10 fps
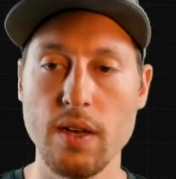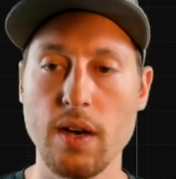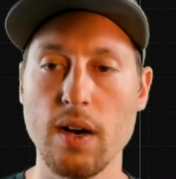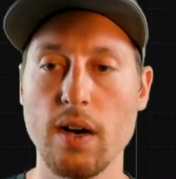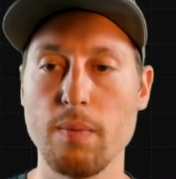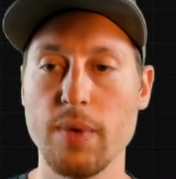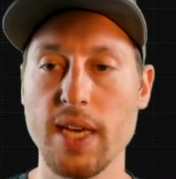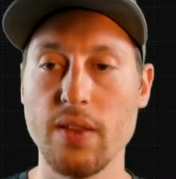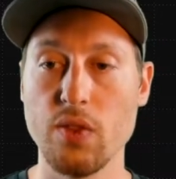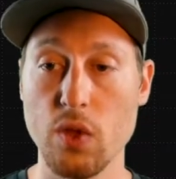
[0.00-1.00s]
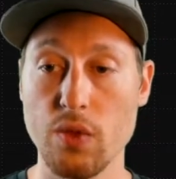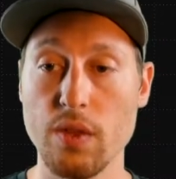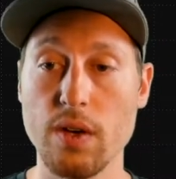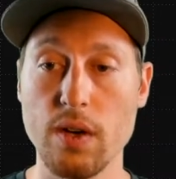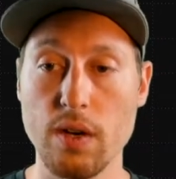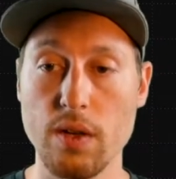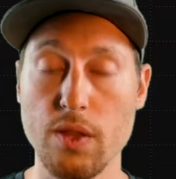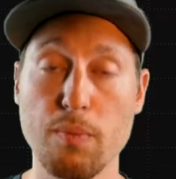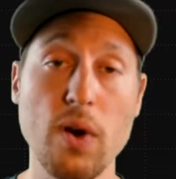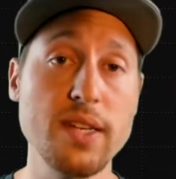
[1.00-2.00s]

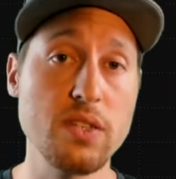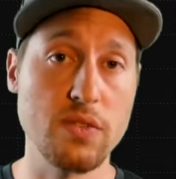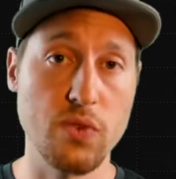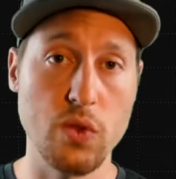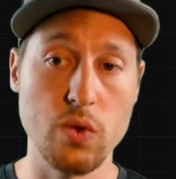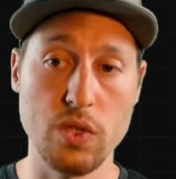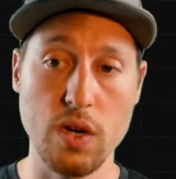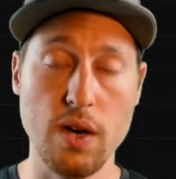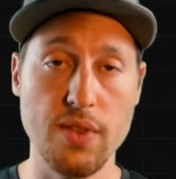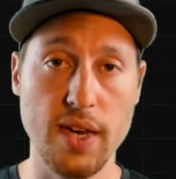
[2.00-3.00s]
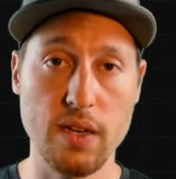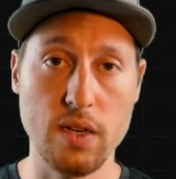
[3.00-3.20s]
the prices for that